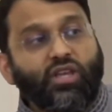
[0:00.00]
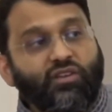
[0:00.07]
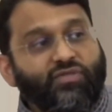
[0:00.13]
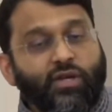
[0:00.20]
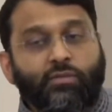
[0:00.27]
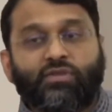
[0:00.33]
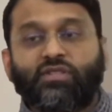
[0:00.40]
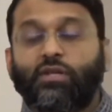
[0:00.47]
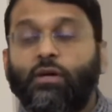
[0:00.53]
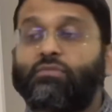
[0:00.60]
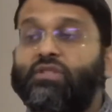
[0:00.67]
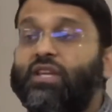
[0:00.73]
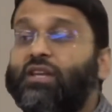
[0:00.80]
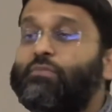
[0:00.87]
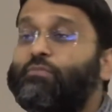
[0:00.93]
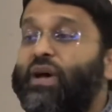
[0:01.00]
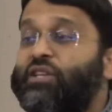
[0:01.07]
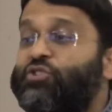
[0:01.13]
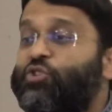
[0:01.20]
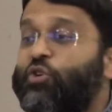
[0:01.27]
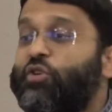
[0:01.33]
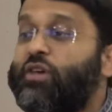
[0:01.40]
give him something
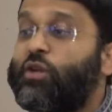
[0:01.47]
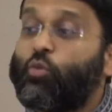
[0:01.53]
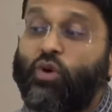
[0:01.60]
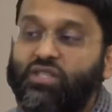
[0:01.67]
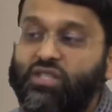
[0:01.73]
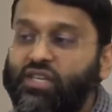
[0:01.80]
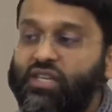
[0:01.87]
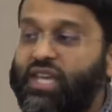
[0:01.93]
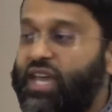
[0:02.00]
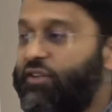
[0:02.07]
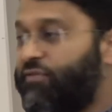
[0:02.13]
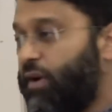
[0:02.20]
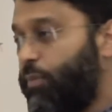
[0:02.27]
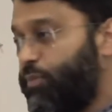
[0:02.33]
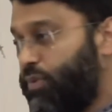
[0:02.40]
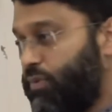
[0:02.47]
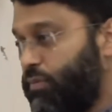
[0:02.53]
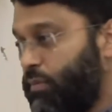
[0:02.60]
better than what he gave up.